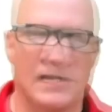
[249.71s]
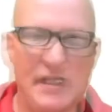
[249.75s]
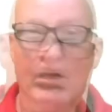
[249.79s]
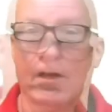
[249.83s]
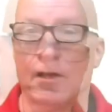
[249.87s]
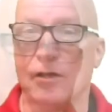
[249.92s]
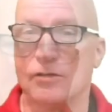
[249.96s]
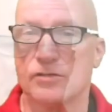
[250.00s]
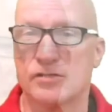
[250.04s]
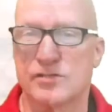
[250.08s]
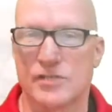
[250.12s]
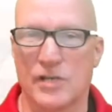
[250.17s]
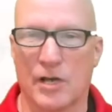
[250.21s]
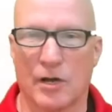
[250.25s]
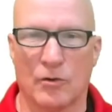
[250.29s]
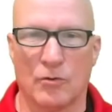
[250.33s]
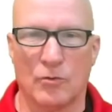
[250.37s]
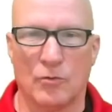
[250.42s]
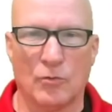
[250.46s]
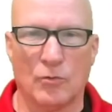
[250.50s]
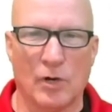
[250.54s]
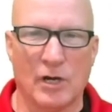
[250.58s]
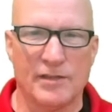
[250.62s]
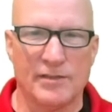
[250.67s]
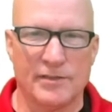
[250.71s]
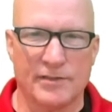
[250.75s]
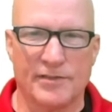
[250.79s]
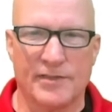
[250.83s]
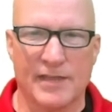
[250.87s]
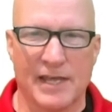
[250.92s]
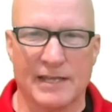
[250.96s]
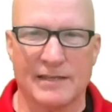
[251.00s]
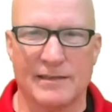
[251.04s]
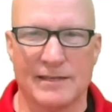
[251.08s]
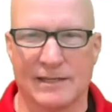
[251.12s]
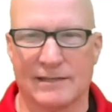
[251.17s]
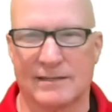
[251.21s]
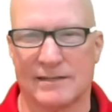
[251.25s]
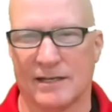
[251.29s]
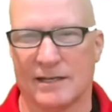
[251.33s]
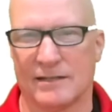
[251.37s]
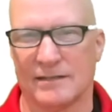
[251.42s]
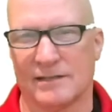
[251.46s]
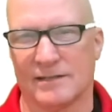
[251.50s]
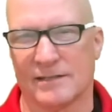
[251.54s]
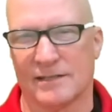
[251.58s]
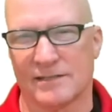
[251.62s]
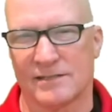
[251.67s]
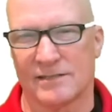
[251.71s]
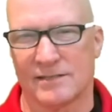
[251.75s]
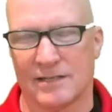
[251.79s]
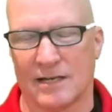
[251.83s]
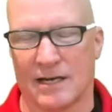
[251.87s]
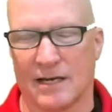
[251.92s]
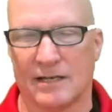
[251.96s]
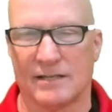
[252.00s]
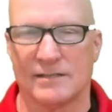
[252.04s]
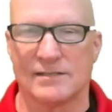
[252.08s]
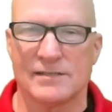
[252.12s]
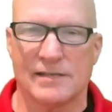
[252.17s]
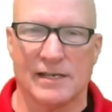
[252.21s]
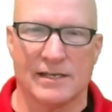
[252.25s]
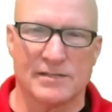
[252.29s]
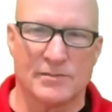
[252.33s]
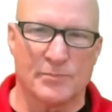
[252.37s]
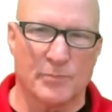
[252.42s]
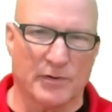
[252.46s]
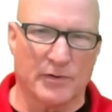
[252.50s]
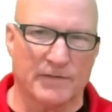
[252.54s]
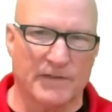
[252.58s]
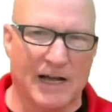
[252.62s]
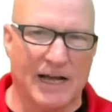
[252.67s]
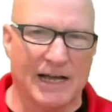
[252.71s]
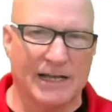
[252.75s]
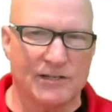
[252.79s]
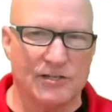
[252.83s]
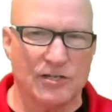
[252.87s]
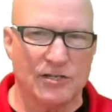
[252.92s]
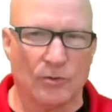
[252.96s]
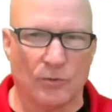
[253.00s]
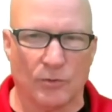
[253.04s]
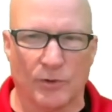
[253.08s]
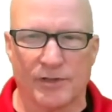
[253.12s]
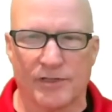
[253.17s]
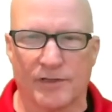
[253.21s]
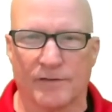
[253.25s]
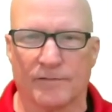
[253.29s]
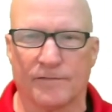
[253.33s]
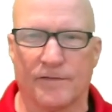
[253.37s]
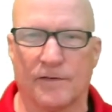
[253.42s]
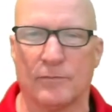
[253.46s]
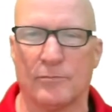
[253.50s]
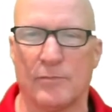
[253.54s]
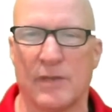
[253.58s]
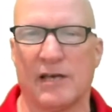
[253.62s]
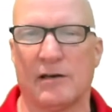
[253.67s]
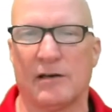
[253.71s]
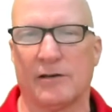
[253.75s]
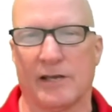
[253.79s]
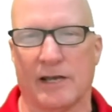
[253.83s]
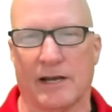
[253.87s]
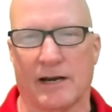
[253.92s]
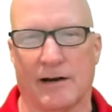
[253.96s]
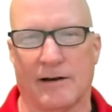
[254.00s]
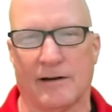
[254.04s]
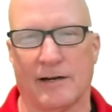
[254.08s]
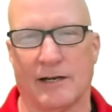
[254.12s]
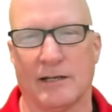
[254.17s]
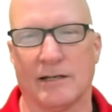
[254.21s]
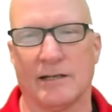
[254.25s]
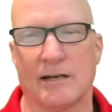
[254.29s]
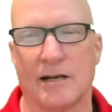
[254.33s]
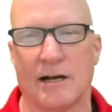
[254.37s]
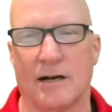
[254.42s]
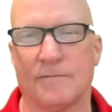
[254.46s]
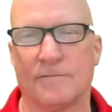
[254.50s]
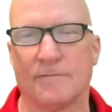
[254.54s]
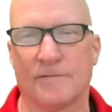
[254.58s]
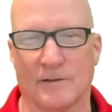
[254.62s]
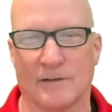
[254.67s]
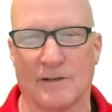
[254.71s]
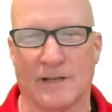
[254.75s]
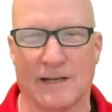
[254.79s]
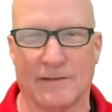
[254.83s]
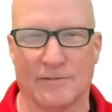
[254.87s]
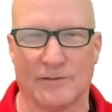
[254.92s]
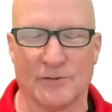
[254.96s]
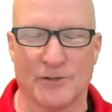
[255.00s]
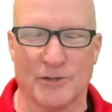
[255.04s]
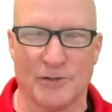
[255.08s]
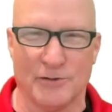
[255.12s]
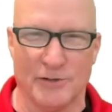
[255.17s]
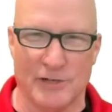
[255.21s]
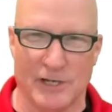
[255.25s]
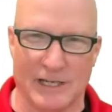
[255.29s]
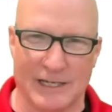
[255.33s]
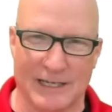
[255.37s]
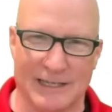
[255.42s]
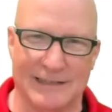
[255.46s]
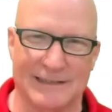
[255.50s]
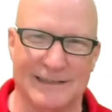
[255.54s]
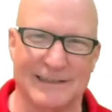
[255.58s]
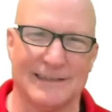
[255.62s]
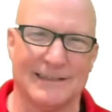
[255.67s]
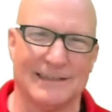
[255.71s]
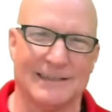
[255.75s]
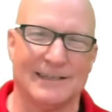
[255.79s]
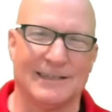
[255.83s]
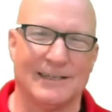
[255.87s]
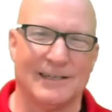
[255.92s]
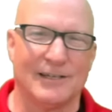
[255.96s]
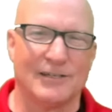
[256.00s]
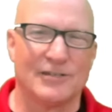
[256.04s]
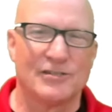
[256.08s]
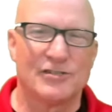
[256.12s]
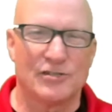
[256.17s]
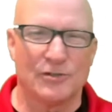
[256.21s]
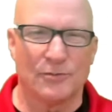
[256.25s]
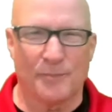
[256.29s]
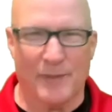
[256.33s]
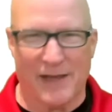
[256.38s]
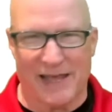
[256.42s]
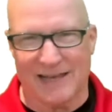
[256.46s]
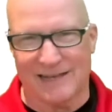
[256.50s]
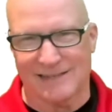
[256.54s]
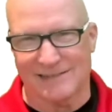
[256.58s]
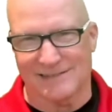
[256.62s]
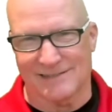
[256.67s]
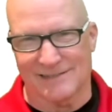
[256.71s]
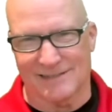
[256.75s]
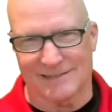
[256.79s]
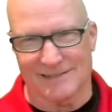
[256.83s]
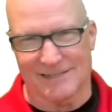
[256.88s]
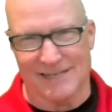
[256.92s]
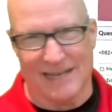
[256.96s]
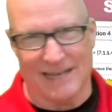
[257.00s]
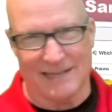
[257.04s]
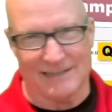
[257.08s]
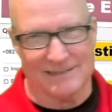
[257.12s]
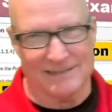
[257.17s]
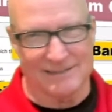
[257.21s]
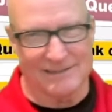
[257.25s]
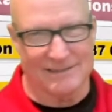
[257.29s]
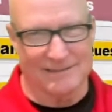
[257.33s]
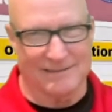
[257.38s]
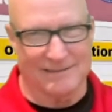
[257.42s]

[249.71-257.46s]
So one thing that this does is provide you with a familiarity and comfort level you need to pass the test.